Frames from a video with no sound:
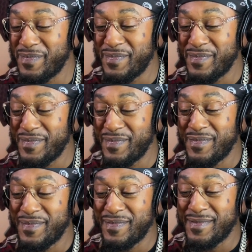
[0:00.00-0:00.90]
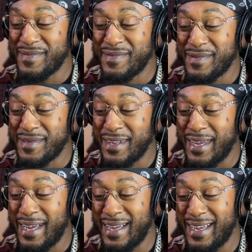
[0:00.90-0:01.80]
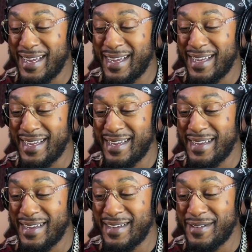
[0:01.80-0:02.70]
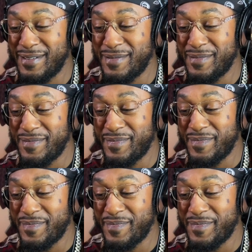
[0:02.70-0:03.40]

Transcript: (silence)